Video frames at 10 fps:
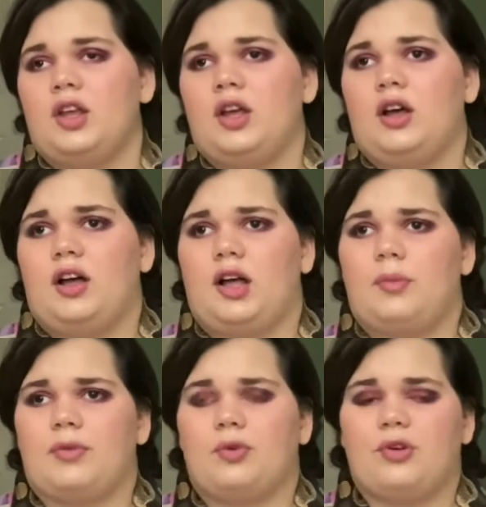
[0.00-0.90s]

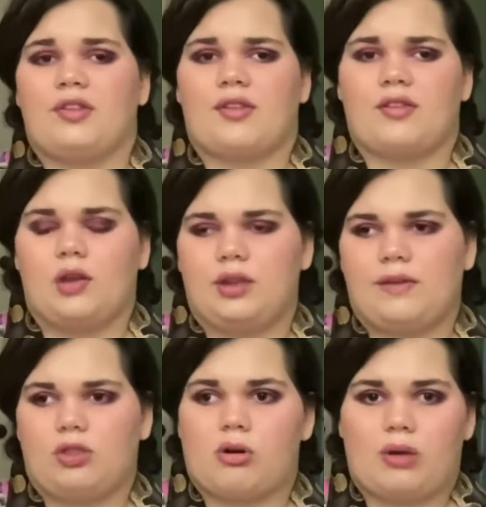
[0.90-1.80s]
Of course, this is only if
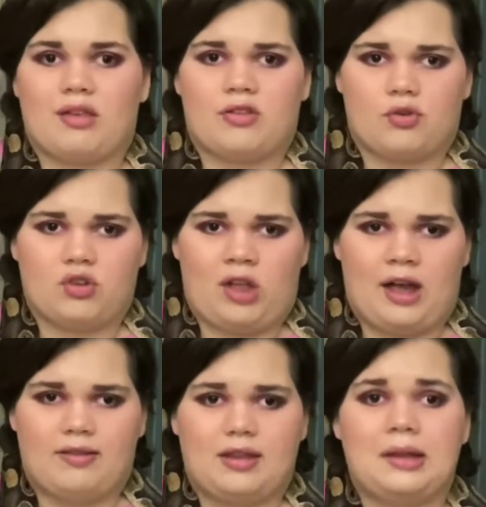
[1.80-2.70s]
they're well
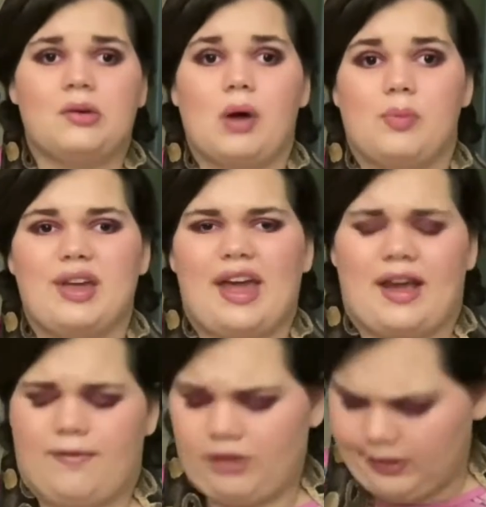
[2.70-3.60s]
socialized and well
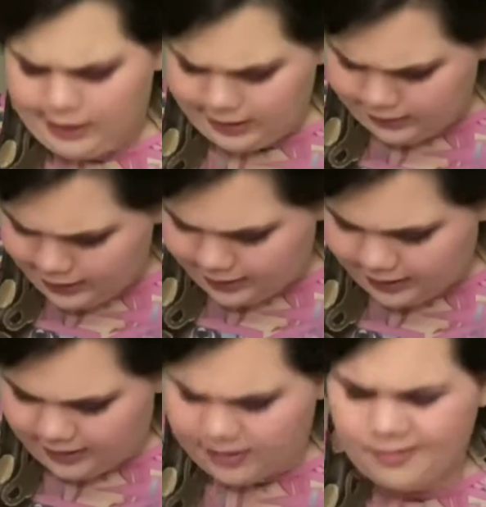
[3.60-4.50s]
behaved, like Lilith
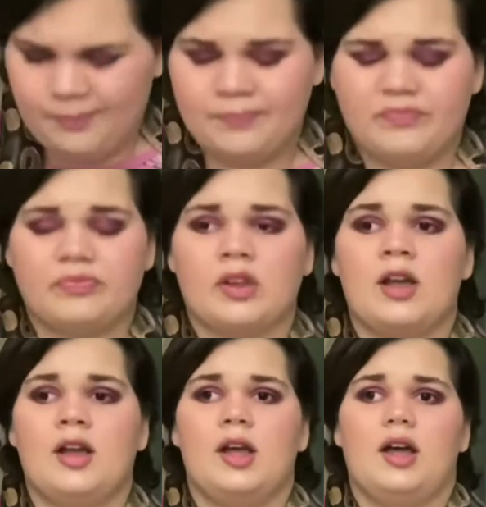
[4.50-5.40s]
is.
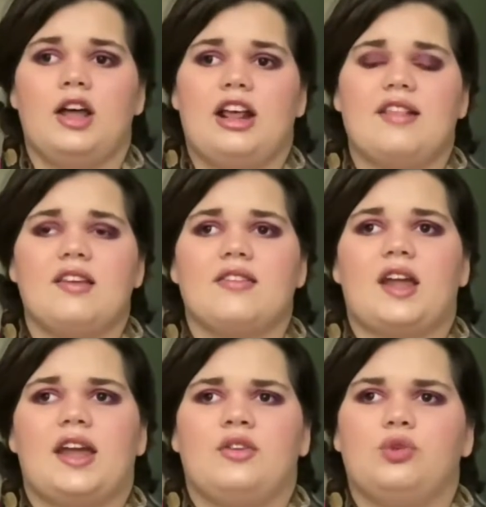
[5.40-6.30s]
Easiest to
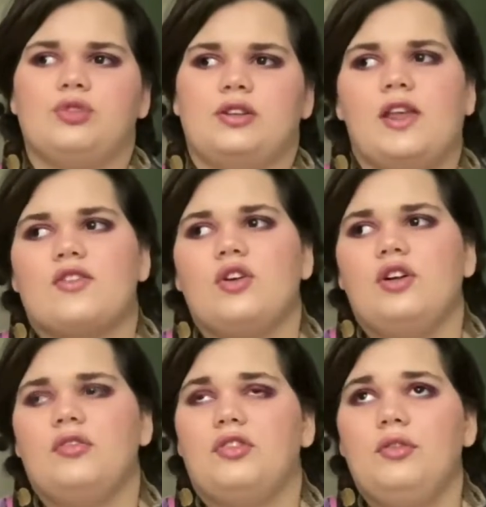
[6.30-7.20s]
handle for
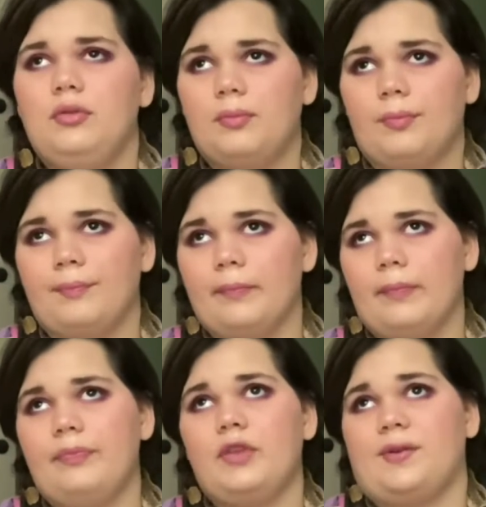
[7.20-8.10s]
lizards
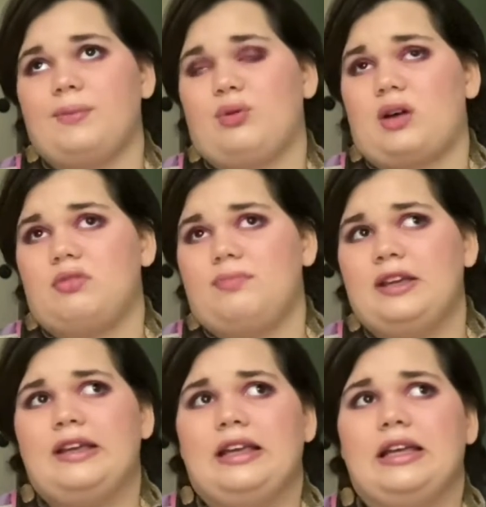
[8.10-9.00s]
would probably
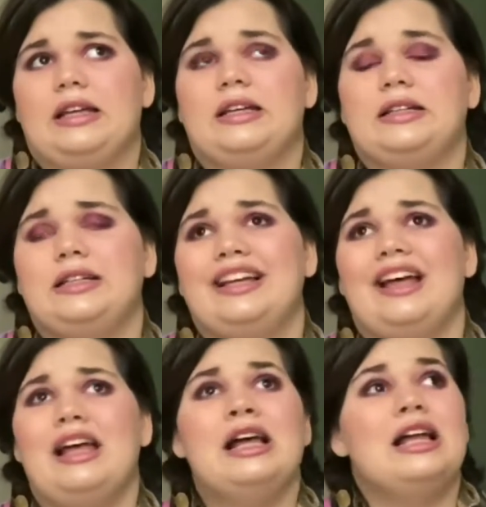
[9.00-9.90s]
be
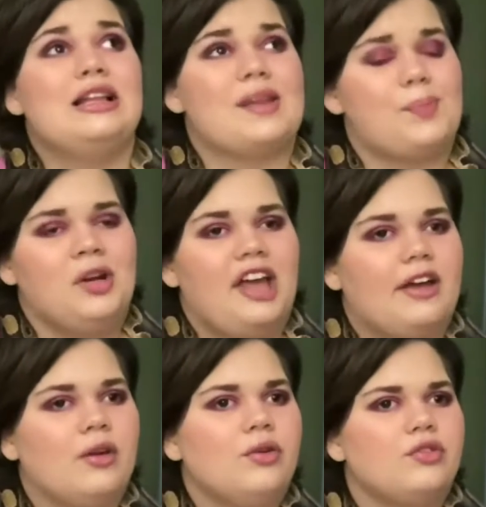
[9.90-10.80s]
leopard
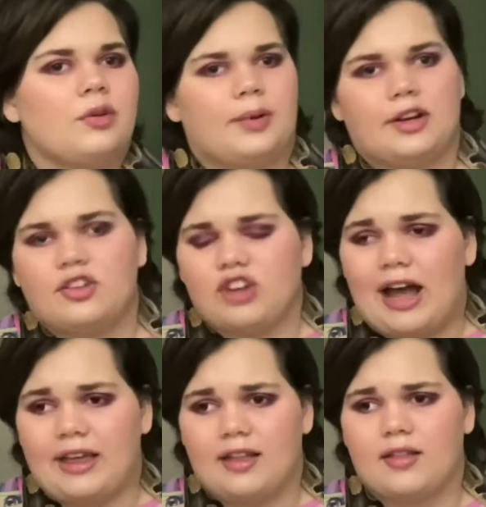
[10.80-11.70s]
geckos or bearded
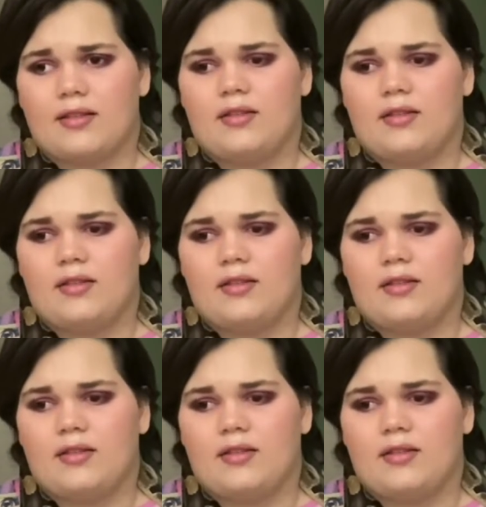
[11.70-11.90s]
dragons.